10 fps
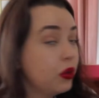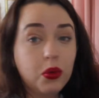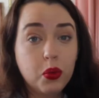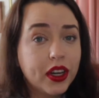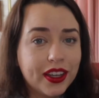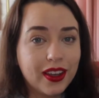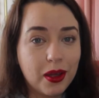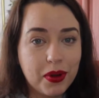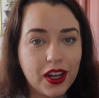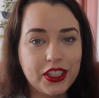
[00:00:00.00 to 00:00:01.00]
working
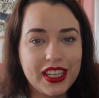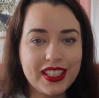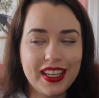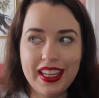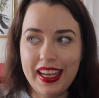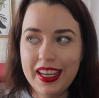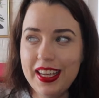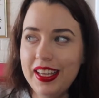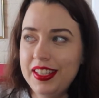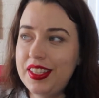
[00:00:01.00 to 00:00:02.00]
on projects and like
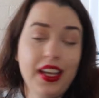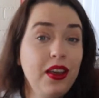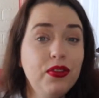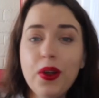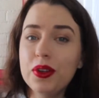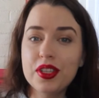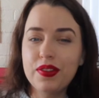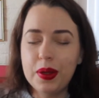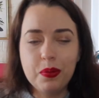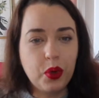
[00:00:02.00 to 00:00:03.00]
taking photos of
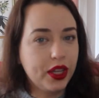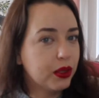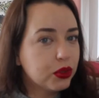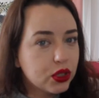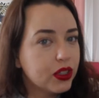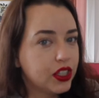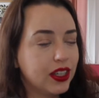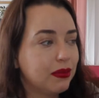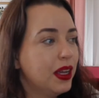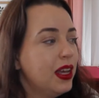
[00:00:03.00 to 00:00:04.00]
them, wearing them short
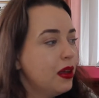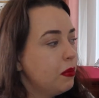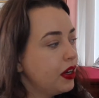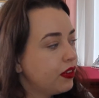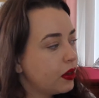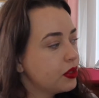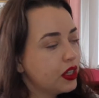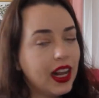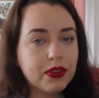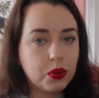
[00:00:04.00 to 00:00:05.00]
term. But if I was
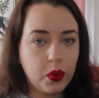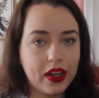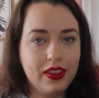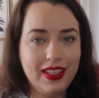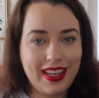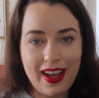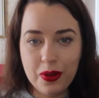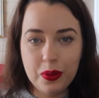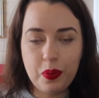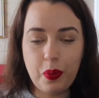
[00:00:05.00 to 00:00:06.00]
gonna have to wear these
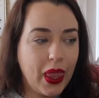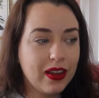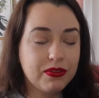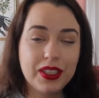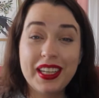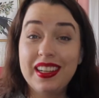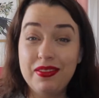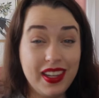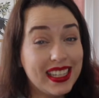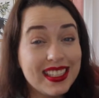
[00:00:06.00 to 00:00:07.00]
out for like an
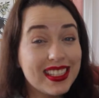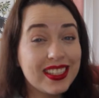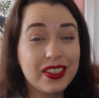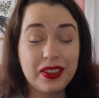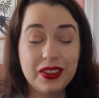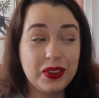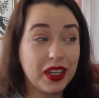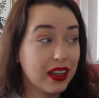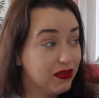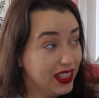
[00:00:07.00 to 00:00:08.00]
event or a
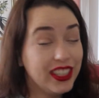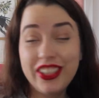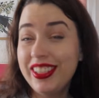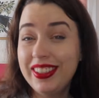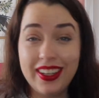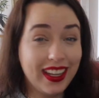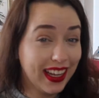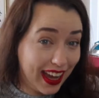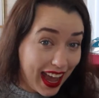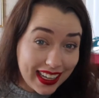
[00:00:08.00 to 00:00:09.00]
convention or
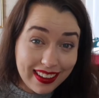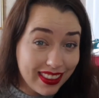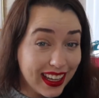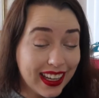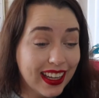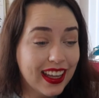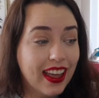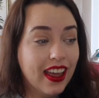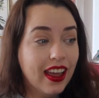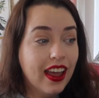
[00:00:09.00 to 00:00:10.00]
like anything,
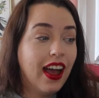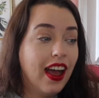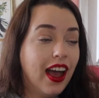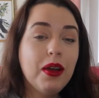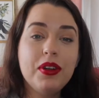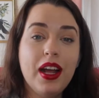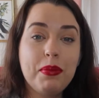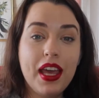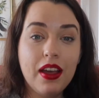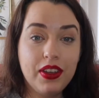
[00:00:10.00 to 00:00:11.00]
I would not
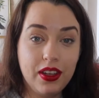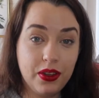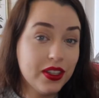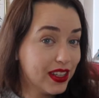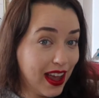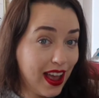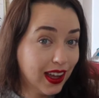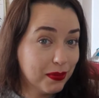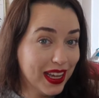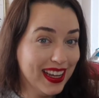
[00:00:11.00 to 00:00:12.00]
be having a good time.